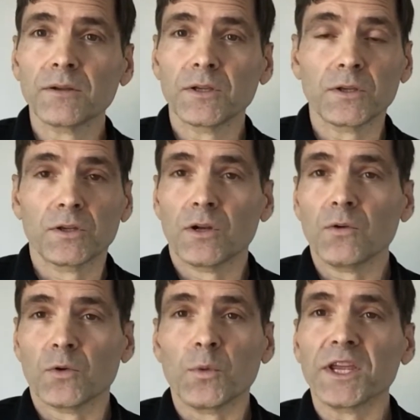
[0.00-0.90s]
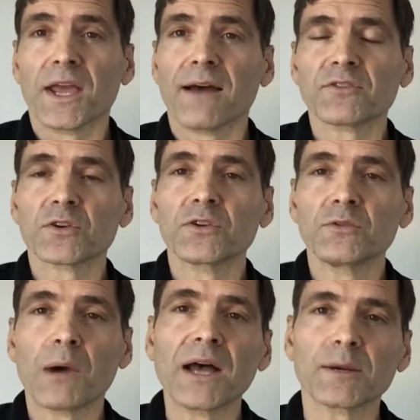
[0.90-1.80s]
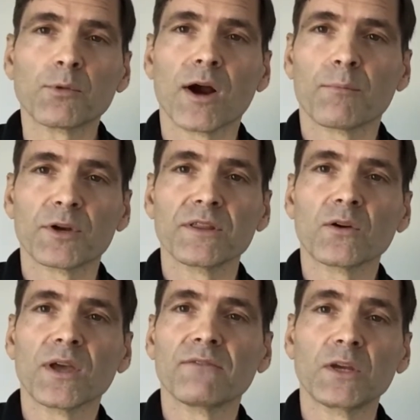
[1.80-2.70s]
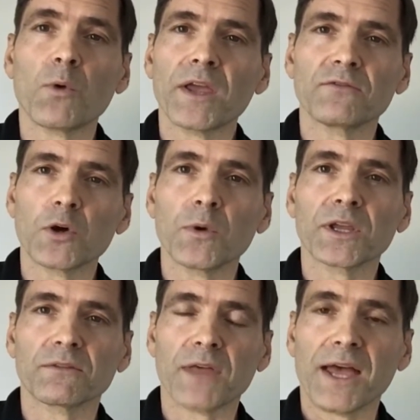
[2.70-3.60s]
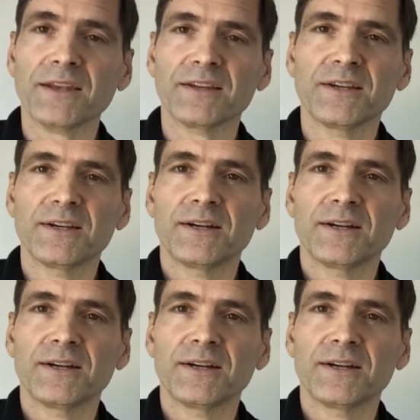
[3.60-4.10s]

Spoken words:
you know, the week after you buy a property. They don't have any way of knowing that.